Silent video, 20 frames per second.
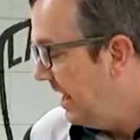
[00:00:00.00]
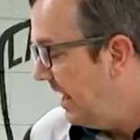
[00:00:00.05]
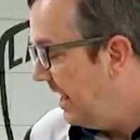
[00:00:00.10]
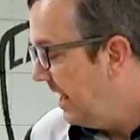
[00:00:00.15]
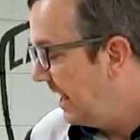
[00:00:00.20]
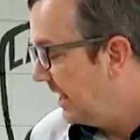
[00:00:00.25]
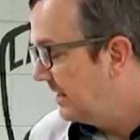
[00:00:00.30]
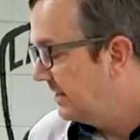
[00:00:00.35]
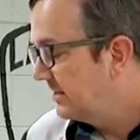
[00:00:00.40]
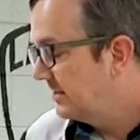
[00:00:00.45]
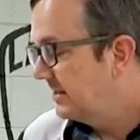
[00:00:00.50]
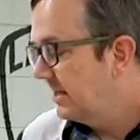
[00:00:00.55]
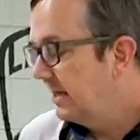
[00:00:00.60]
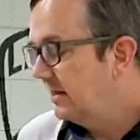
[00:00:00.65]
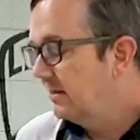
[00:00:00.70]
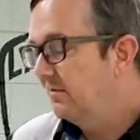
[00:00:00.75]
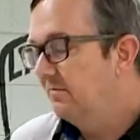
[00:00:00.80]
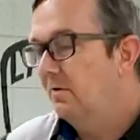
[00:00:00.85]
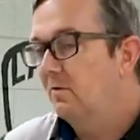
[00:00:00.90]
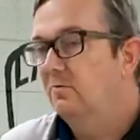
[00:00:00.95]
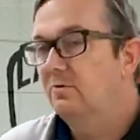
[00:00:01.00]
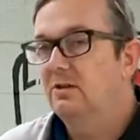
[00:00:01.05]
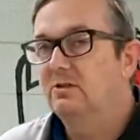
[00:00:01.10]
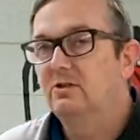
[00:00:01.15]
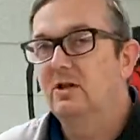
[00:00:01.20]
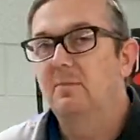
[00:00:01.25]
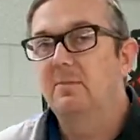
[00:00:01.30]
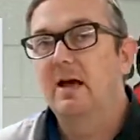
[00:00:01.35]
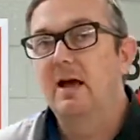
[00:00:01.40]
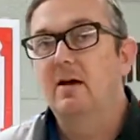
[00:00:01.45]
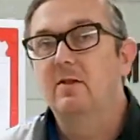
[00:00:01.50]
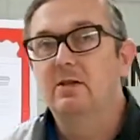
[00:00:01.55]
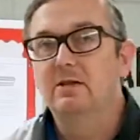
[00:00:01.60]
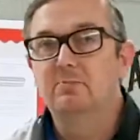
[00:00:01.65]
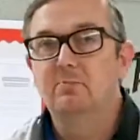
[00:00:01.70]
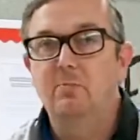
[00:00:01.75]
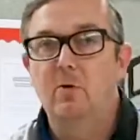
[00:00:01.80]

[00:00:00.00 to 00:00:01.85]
and I can set the voltage coming out of this